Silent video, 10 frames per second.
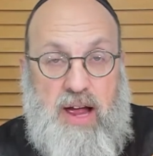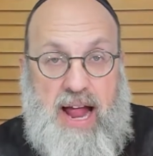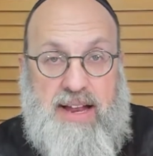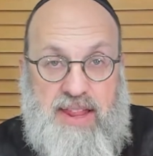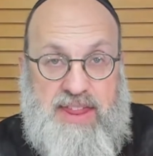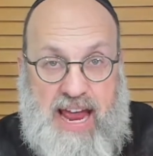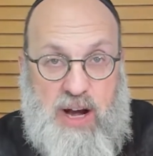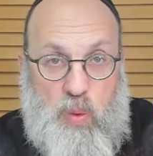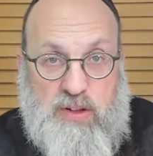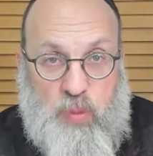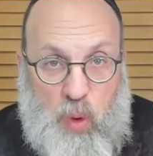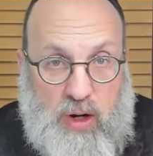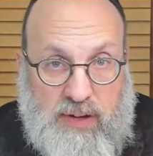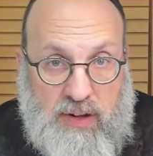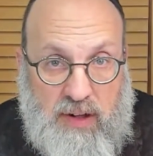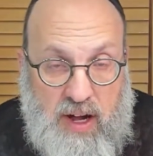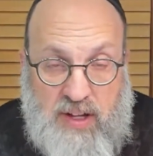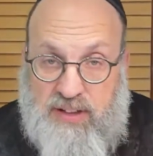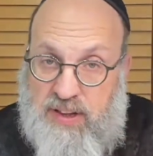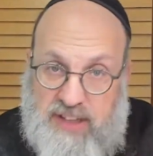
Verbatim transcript: And then it was walled. So